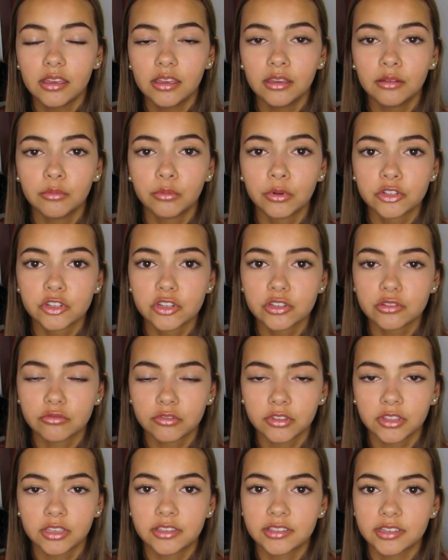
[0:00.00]
It was just
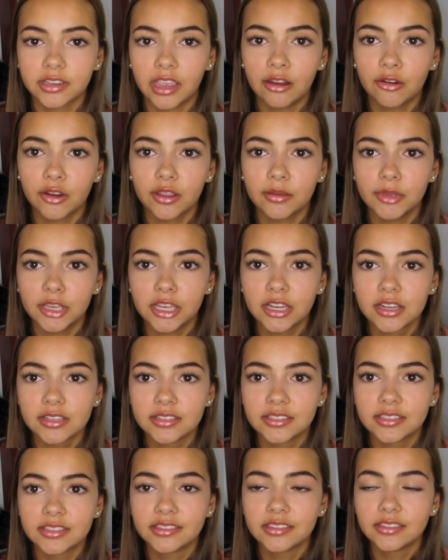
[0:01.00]
really scary
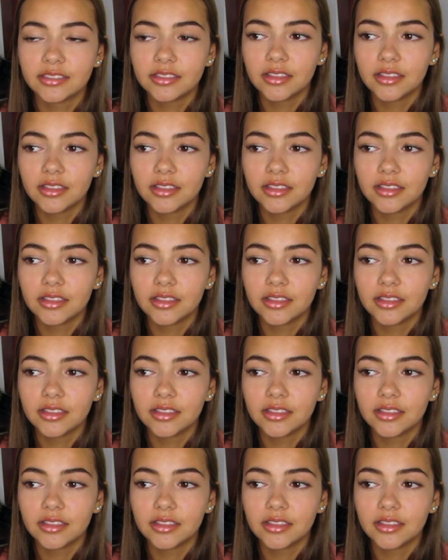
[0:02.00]
because